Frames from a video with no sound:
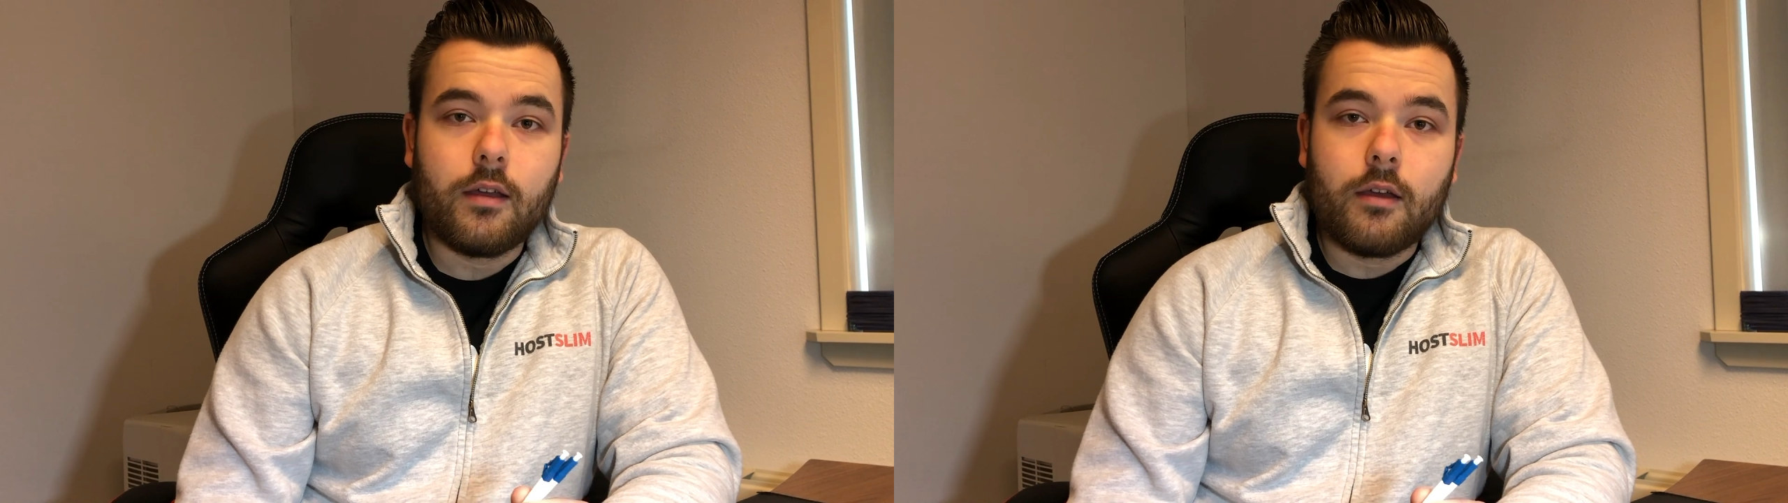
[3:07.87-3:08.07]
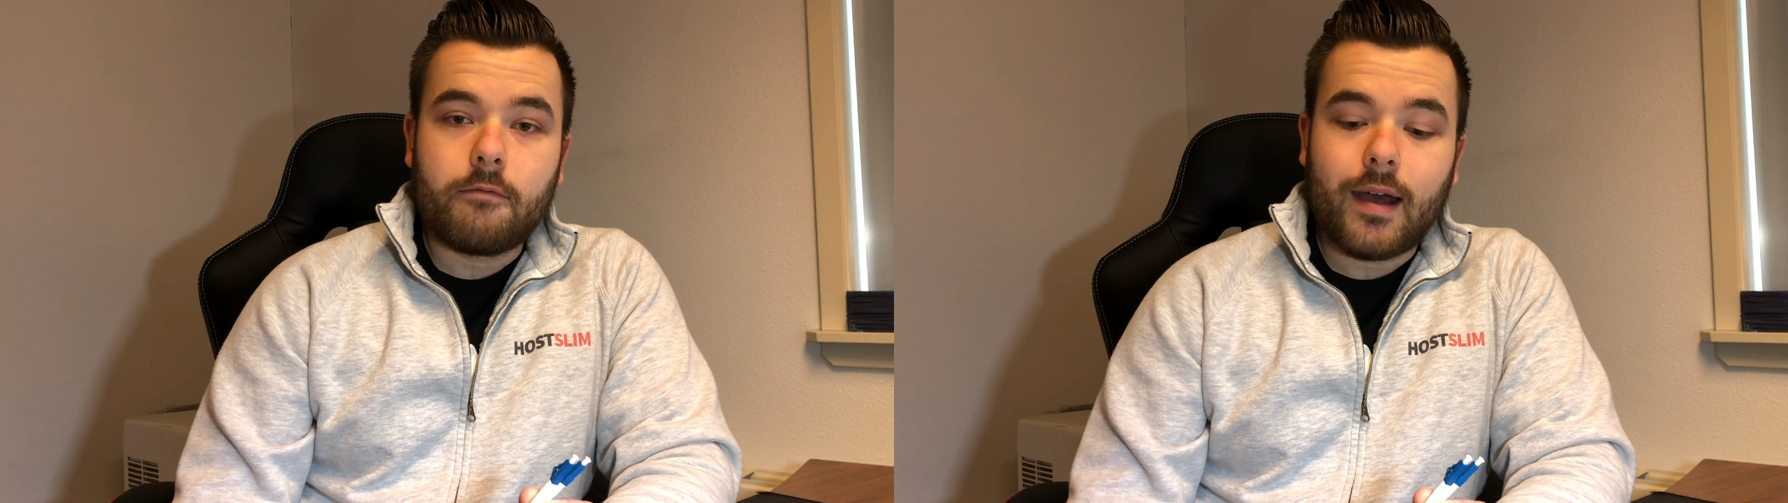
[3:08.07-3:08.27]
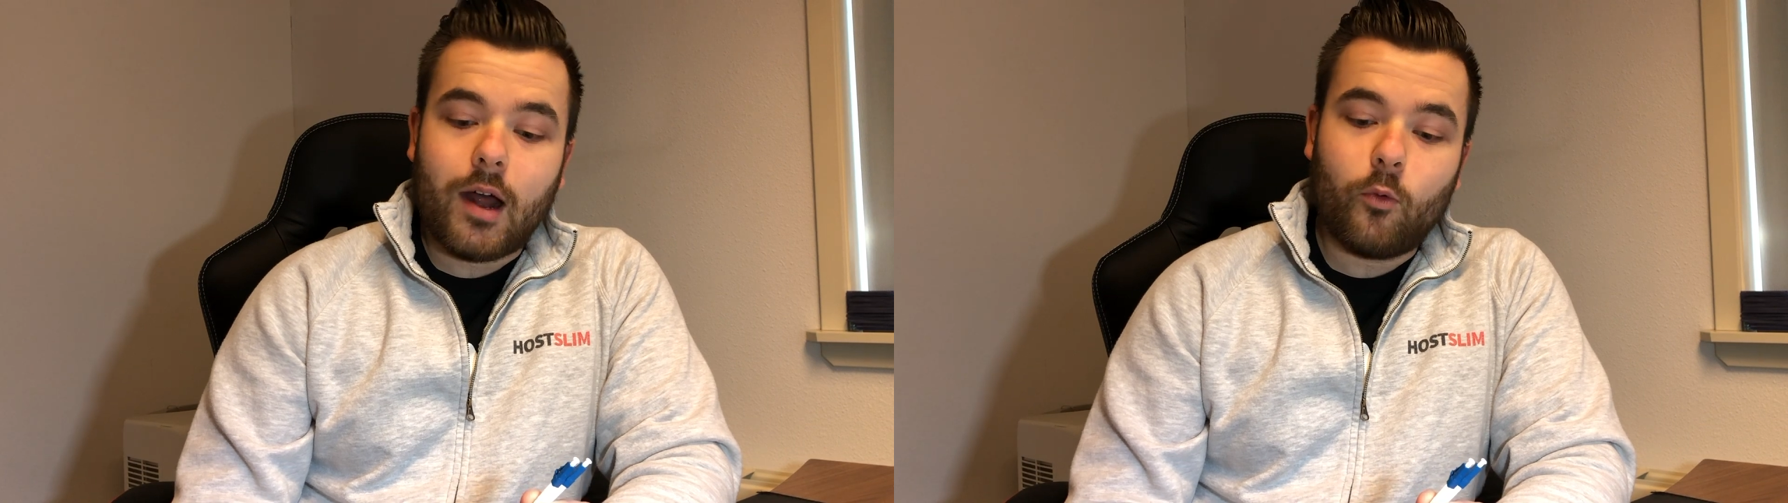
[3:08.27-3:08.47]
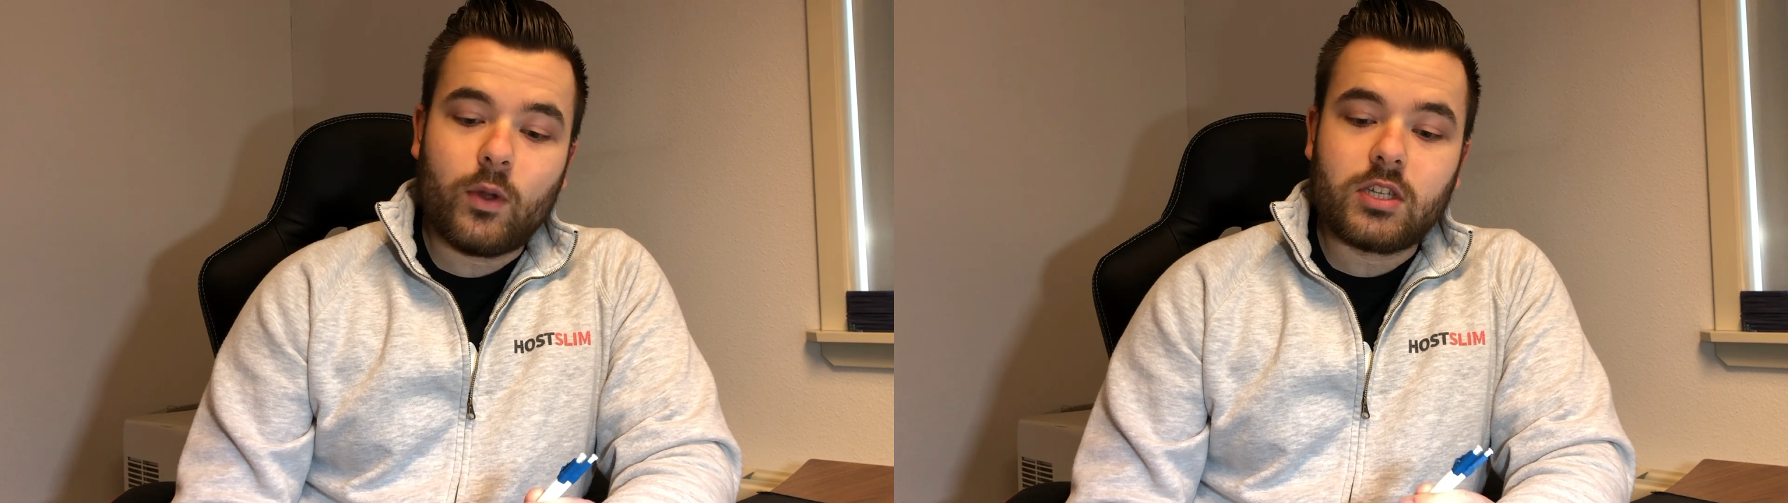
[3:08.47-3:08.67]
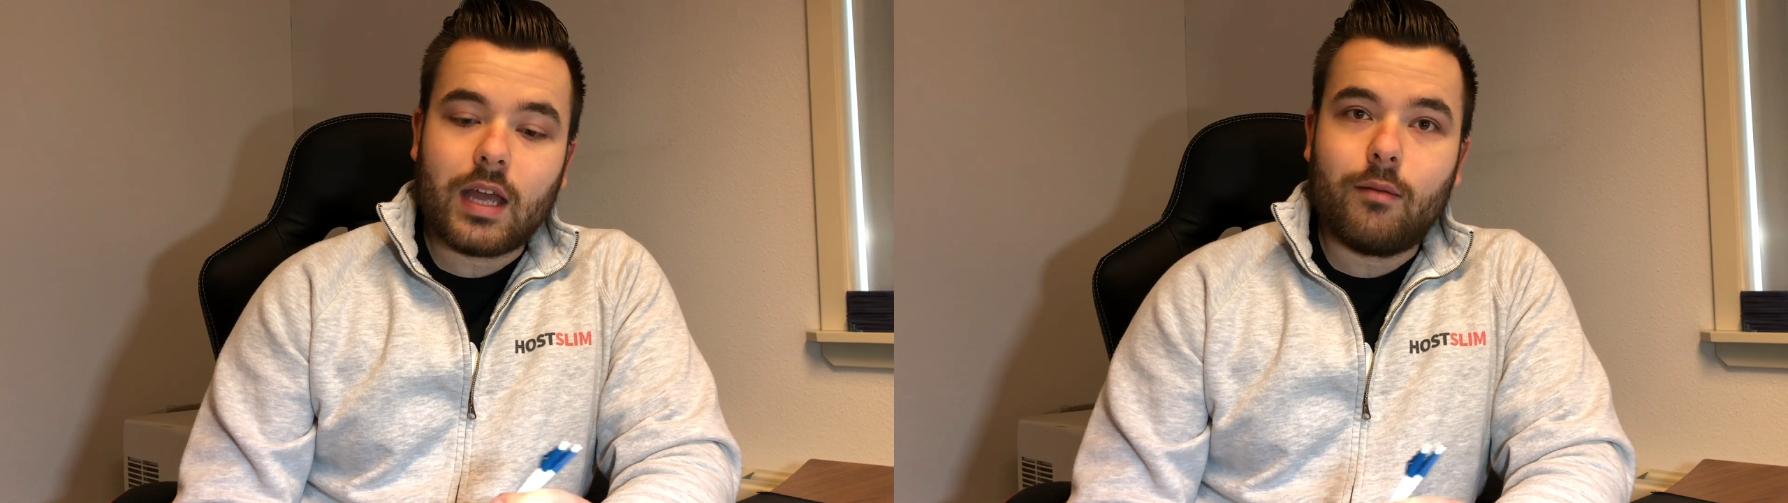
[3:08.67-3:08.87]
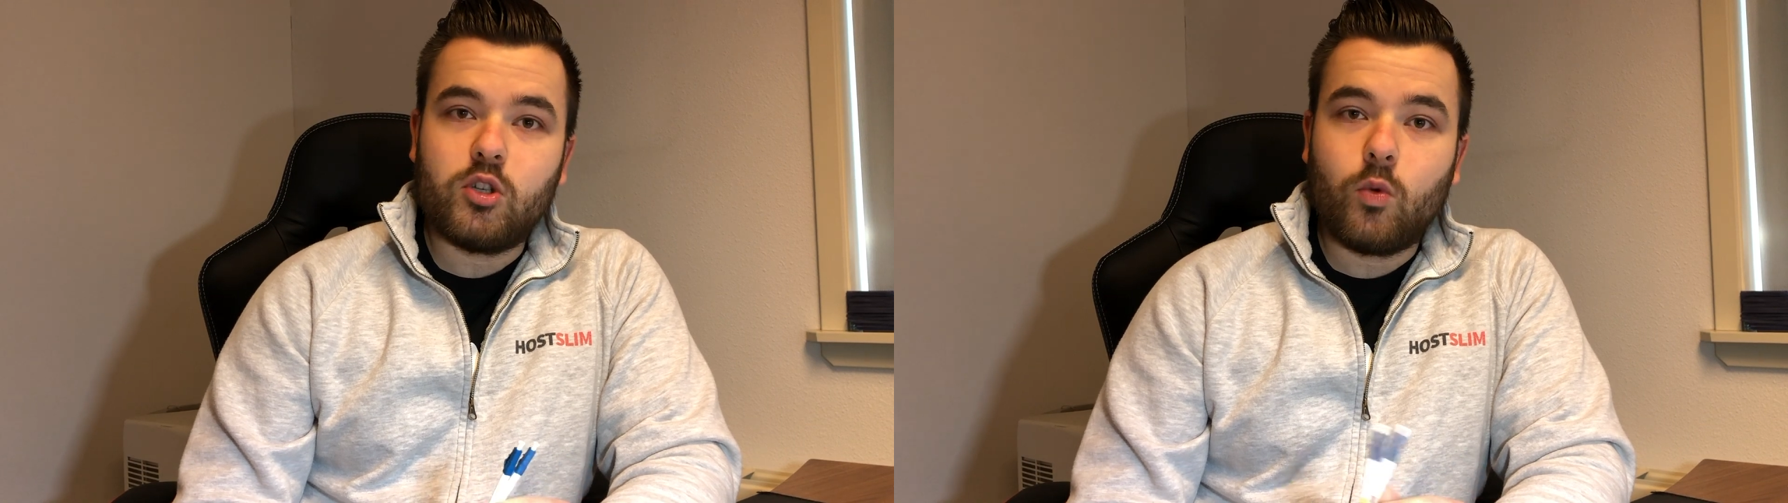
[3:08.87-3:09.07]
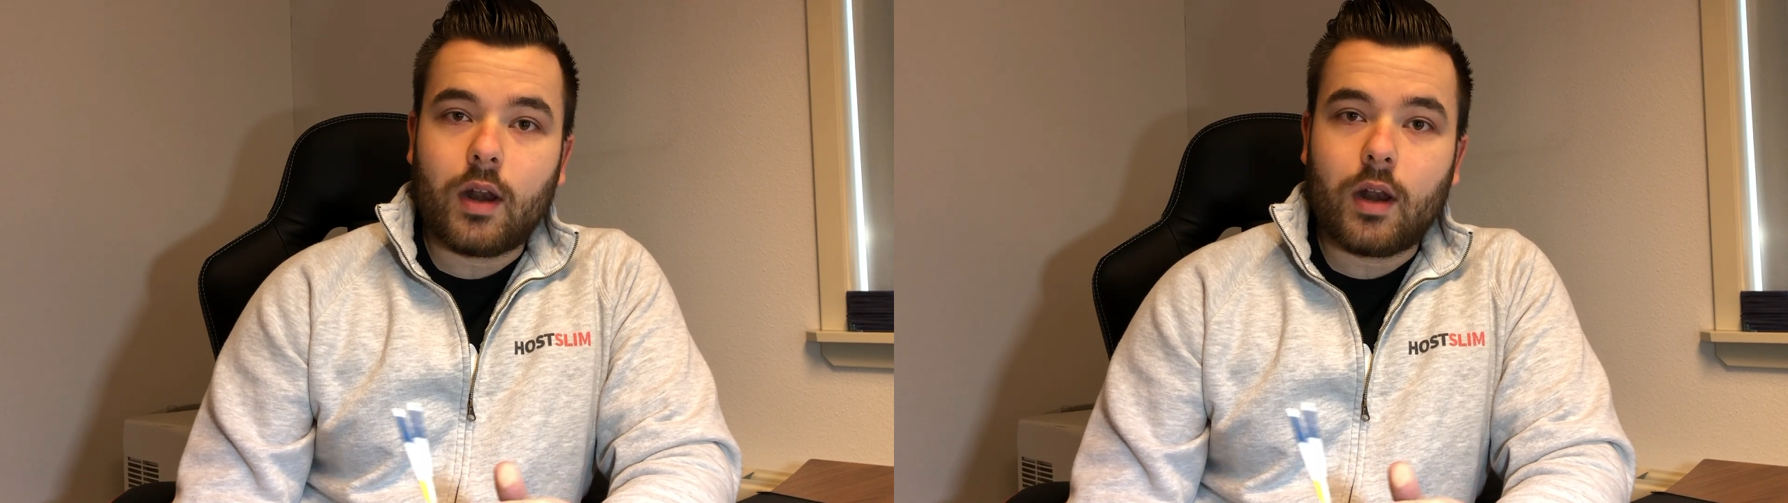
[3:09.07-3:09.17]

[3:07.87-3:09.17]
find out which cables you would